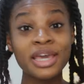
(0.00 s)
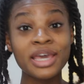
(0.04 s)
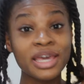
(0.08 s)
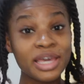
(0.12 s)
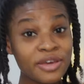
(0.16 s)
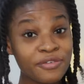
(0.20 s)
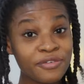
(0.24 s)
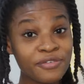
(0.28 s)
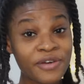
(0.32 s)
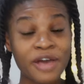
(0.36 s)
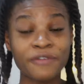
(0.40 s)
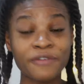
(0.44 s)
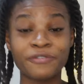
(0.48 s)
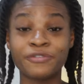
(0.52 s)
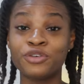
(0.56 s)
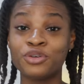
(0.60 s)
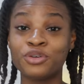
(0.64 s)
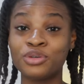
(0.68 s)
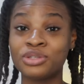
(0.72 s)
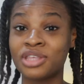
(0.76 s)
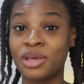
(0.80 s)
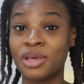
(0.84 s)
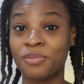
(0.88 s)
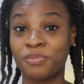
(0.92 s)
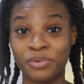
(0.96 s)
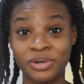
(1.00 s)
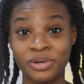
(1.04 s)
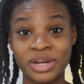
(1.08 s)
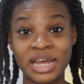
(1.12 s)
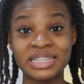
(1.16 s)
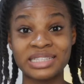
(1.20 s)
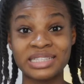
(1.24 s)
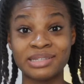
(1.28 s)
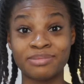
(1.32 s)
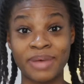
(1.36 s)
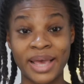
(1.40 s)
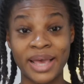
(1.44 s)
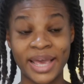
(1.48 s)
if i've used the
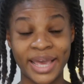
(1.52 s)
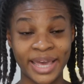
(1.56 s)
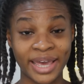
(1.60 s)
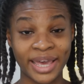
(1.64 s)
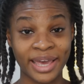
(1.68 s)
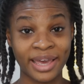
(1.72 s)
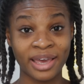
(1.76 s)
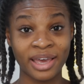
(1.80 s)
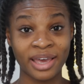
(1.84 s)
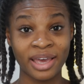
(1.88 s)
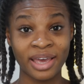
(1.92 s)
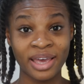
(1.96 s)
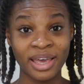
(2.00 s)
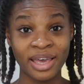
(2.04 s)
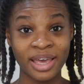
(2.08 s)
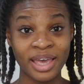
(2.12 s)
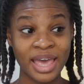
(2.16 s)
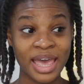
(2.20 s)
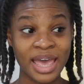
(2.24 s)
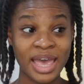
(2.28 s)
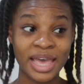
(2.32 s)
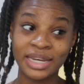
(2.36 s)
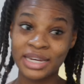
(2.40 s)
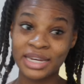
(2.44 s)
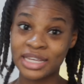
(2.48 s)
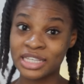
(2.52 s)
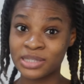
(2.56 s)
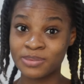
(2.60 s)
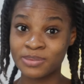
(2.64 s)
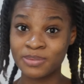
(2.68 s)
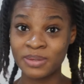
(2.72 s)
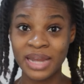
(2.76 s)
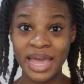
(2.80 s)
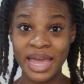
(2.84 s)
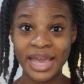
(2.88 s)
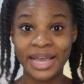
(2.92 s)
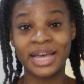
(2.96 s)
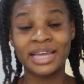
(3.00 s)
product in my hair and it's
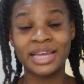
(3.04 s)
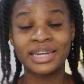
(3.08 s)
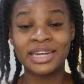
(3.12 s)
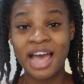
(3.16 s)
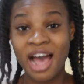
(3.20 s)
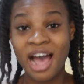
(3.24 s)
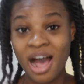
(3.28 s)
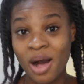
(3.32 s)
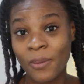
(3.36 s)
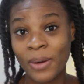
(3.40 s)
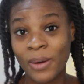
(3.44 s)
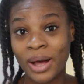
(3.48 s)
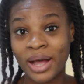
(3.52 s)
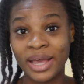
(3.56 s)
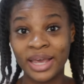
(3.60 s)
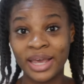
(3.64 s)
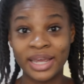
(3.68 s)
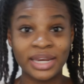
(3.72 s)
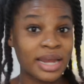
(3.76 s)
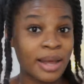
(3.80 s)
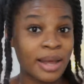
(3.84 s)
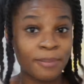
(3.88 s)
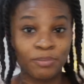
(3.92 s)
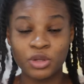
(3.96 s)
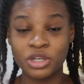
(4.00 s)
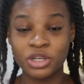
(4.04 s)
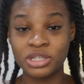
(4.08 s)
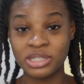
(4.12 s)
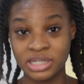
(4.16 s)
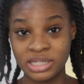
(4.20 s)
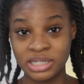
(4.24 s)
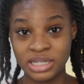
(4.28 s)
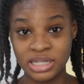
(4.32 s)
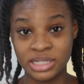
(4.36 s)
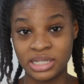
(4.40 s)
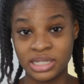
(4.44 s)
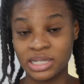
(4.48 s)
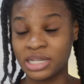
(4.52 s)
been like an hour and i'm not
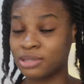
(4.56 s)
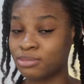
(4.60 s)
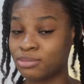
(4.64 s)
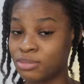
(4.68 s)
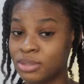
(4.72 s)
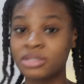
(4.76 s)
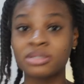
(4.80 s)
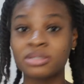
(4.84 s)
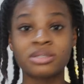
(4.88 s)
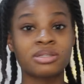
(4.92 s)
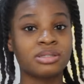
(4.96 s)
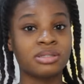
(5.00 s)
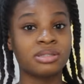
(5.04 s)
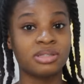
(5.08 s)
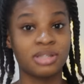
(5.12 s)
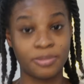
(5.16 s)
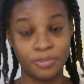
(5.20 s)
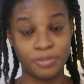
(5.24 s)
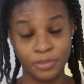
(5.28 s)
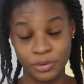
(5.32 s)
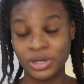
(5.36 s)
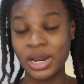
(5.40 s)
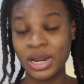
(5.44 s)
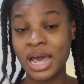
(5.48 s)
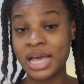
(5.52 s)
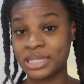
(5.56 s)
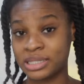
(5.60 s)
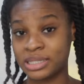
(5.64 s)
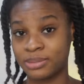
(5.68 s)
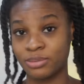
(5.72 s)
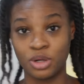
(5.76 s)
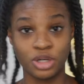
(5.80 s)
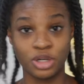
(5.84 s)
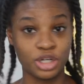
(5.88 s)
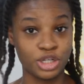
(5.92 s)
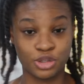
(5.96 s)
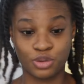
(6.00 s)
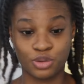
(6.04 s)
sneezing it means the product
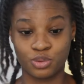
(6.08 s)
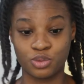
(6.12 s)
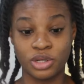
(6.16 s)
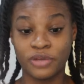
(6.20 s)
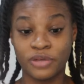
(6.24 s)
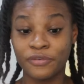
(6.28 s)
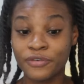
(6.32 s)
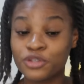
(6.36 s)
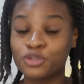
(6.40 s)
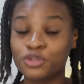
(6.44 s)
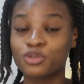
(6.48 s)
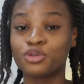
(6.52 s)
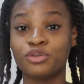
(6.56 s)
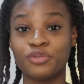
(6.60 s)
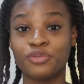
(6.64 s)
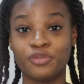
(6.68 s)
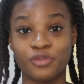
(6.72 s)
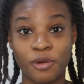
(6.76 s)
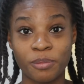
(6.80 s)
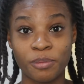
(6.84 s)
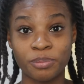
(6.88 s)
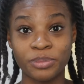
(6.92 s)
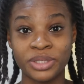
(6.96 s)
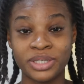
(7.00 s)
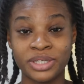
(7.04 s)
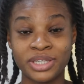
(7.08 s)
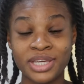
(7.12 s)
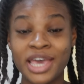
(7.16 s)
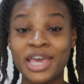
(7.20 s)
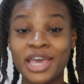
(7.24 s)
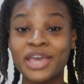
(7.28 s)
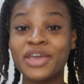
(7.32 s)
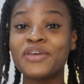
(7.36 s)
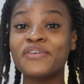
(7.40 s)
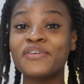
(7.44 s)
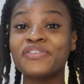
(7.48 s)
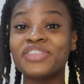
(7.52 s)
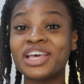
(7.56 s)
smell is good if it's good for me
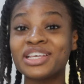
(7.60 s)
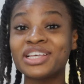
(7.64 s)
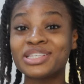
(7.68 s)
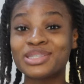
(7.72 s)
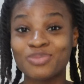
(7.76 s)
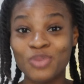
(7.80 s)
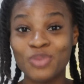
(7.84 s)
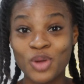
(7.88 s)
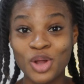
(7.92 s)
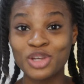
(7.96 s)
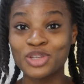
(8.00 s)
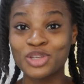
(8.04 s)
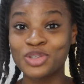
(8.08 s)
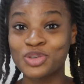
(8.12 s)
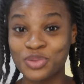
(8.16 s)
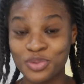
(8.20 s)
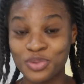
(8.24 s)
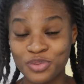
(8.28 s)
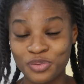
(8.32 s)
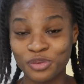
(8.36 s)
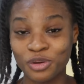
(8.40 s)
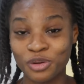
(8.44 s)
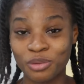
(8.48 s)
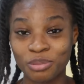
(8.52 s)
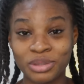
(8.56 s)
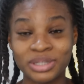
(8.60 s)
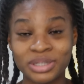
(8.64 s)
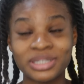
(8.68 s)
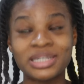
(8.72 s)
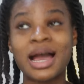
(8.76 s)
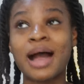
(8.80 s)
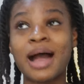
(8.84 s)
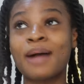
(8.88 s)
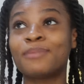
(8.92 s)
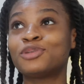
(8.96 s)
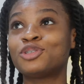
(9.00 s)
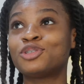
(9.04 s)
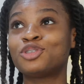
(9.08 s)
if the smell is good for me
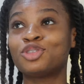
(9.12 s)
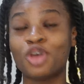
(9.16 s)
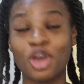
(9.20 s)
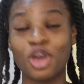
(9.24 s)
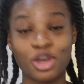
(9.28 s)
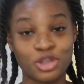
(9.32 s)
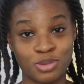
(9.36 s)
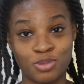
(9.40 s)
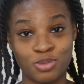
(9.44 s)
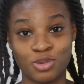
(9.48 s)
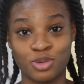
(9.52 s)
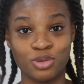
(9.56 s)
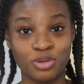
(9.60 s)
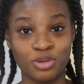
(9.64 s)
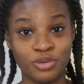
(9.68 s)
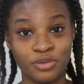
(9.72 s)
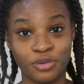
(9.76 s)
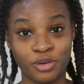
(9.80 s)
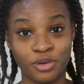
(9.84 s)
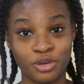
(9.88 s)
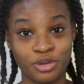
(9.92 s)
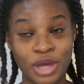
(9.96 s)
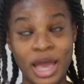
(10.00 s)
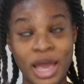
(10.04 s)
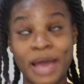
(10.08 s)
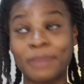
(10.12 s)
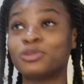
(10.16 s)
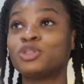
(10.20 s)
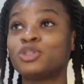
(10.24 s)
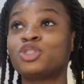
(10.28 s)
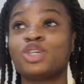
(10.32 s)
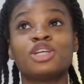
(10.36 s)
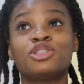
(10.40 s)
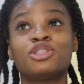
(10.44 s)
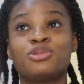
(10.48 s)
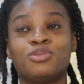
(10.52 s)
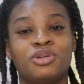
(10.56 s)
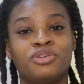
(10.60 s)
then i'm sure it will be good for you i'm
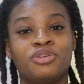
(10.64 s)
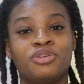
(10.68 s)
sure it will be